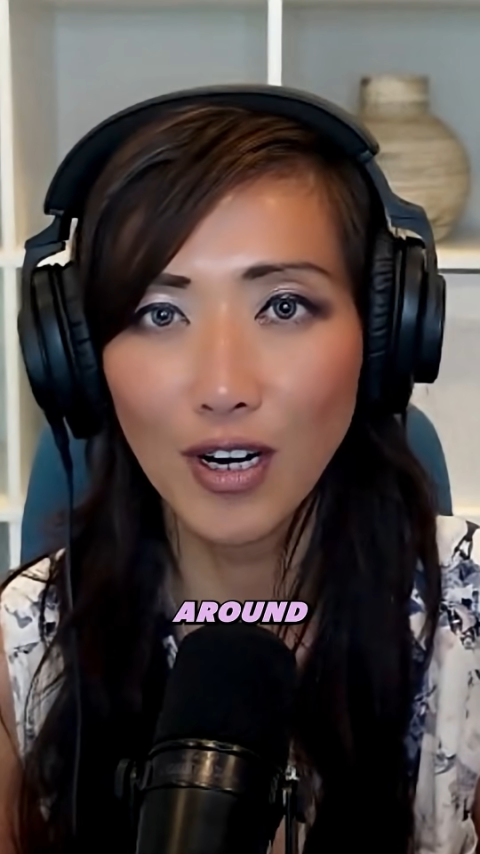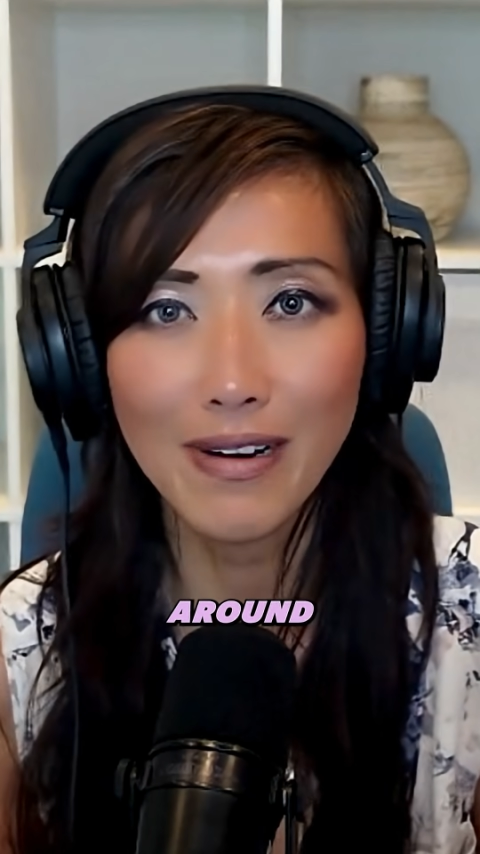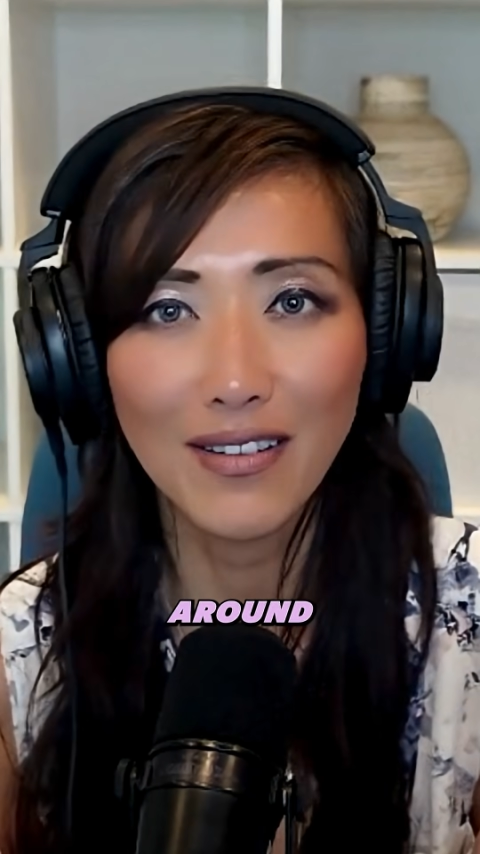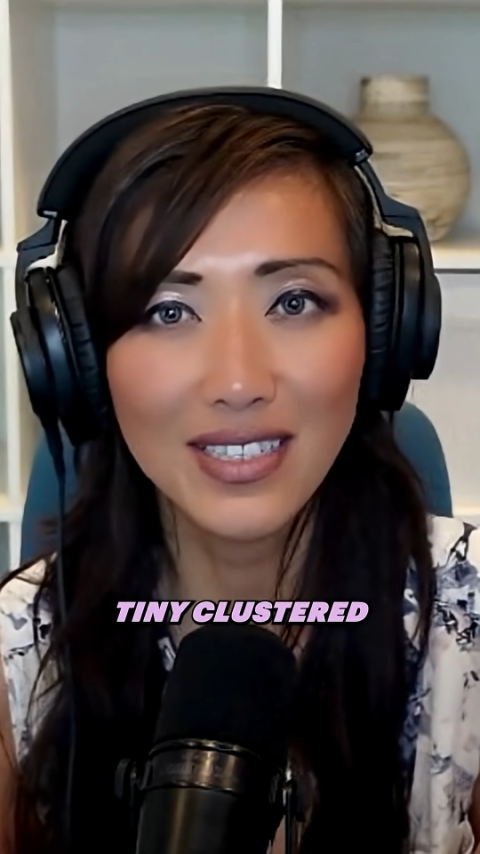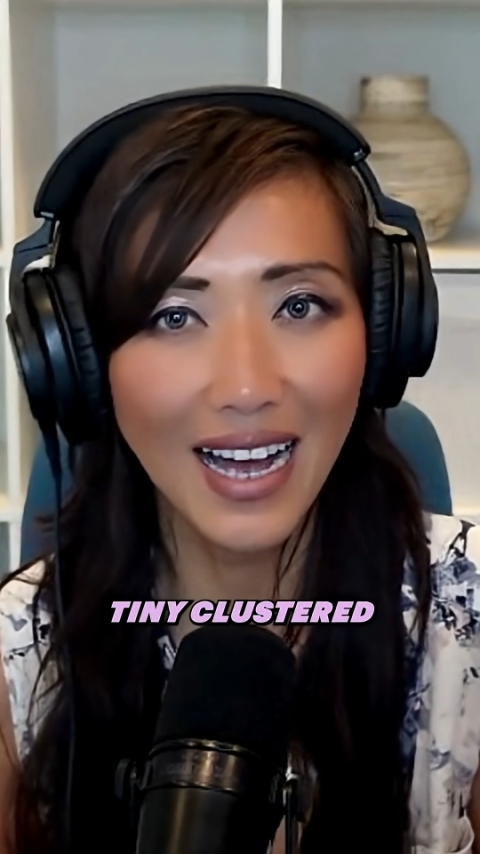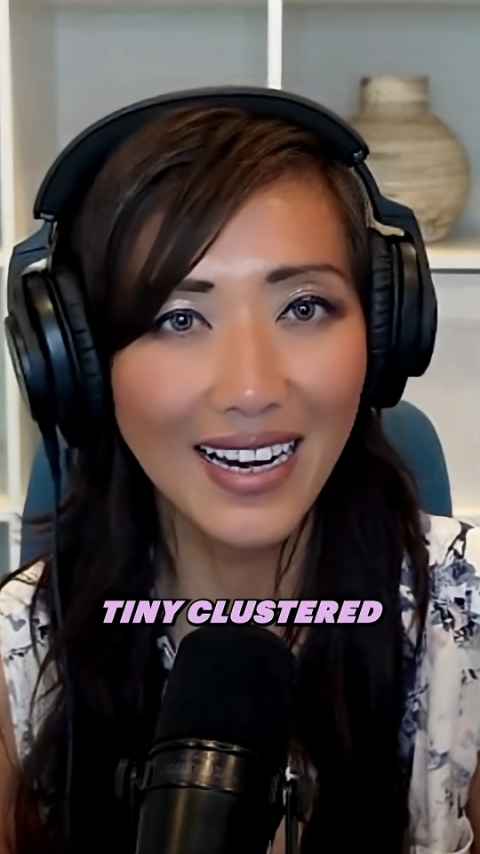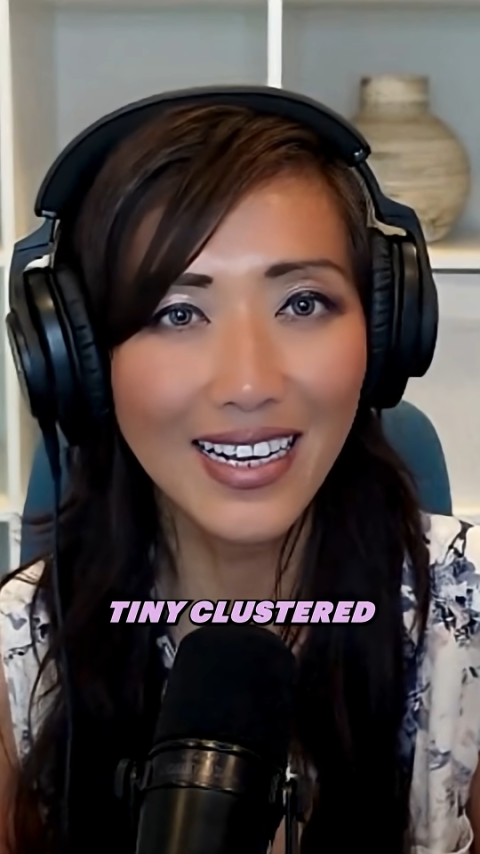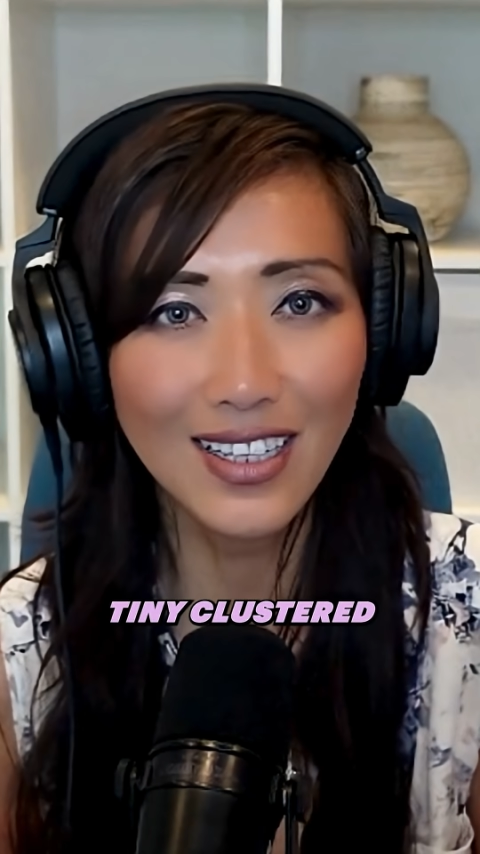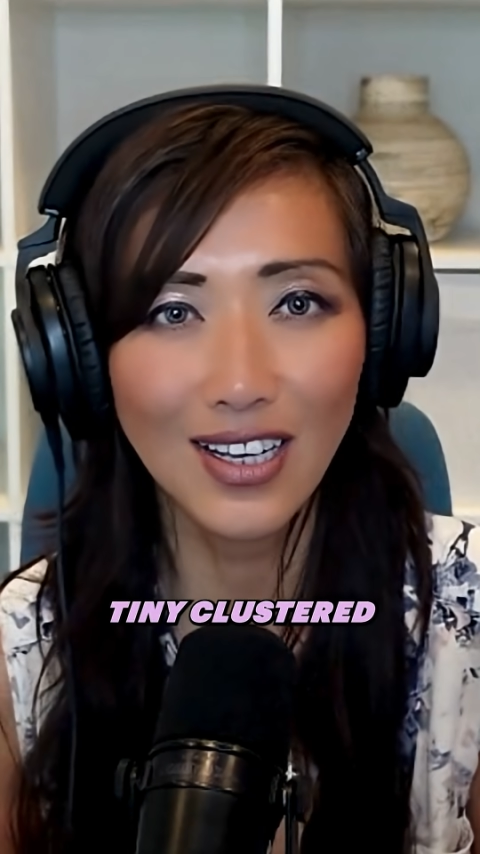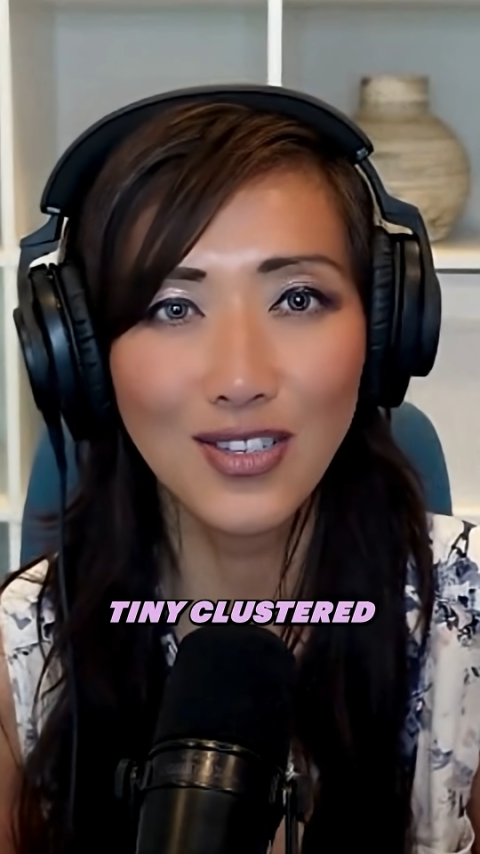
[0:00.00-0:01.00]
around tiny
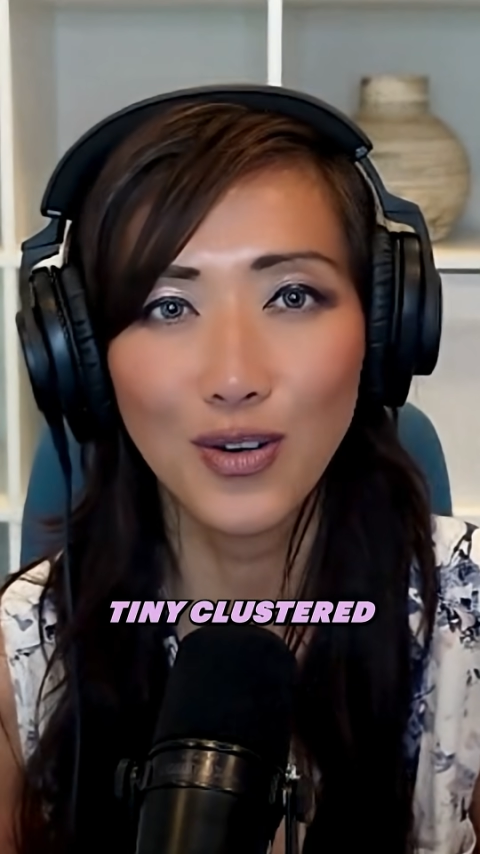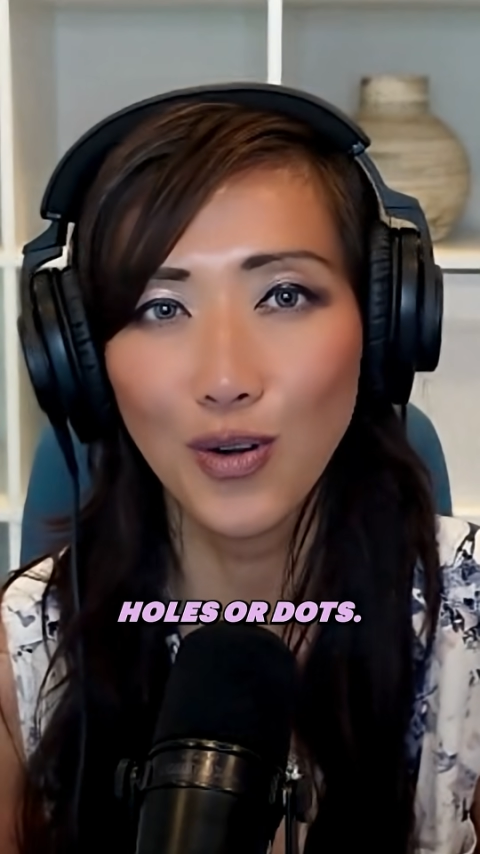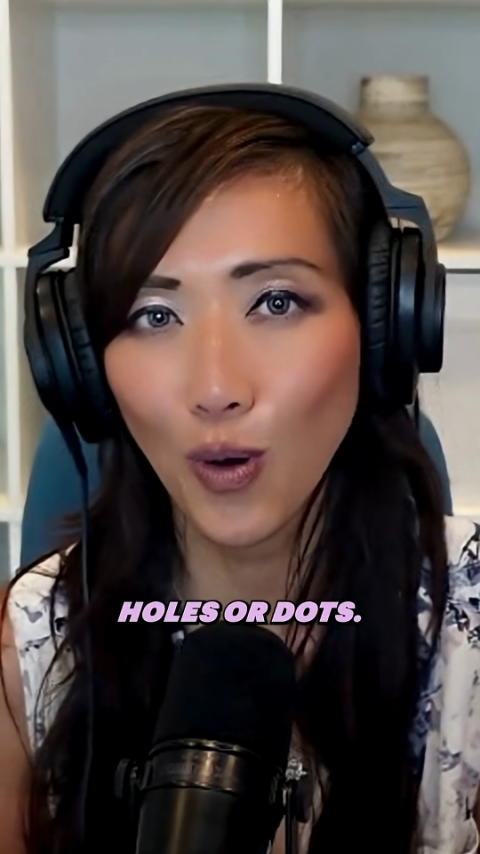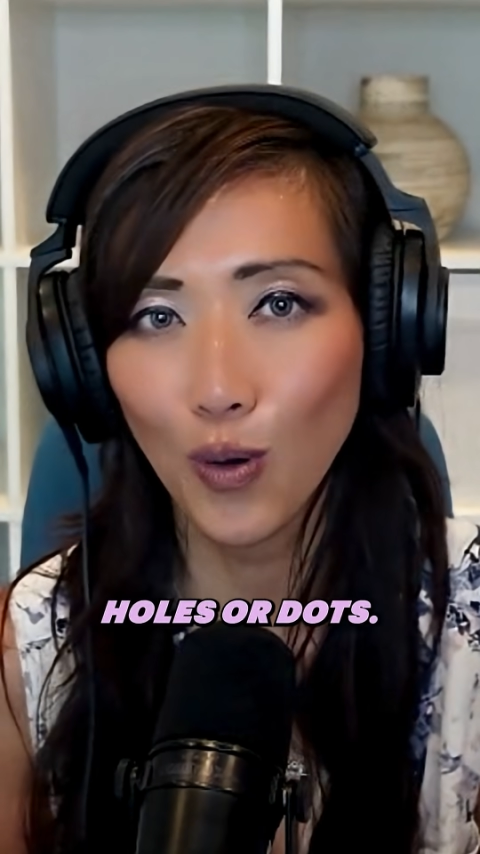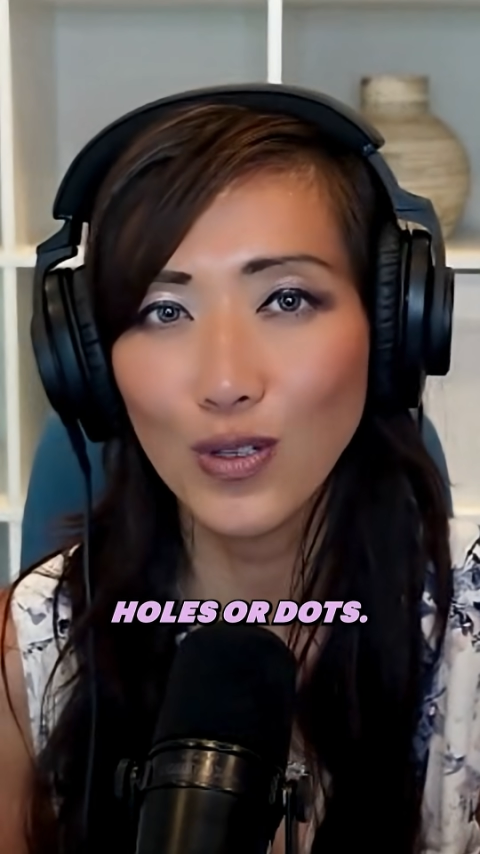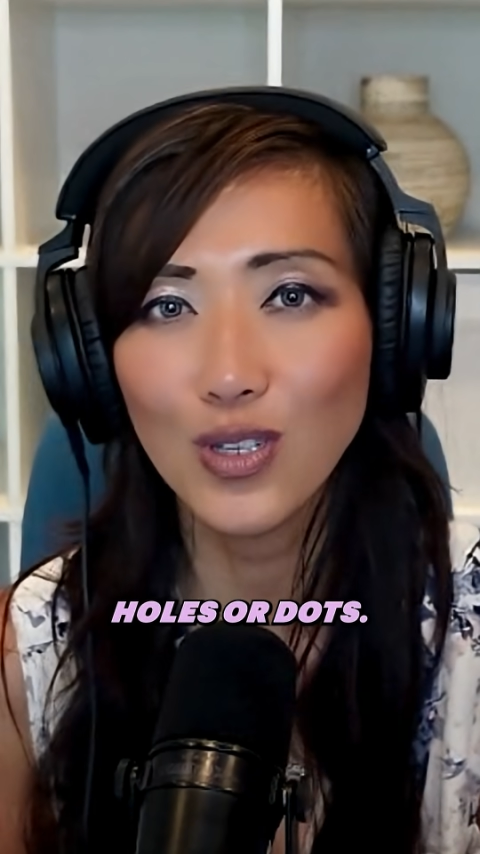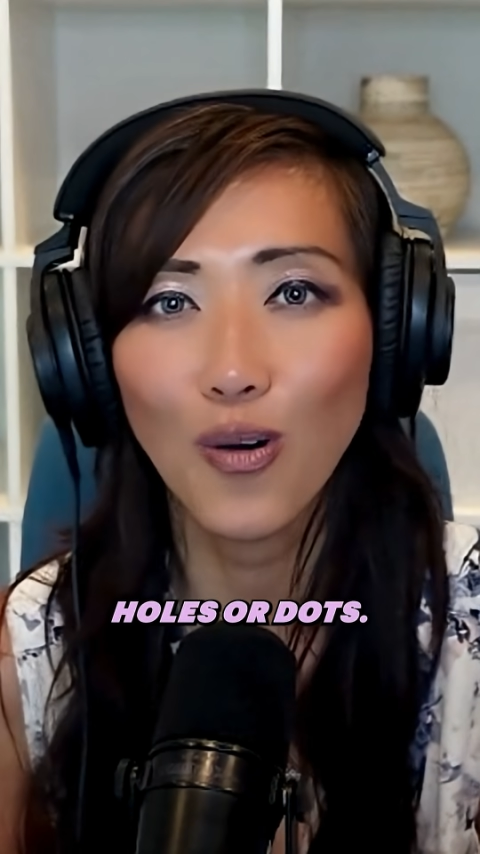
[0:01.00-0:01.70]
clustered holes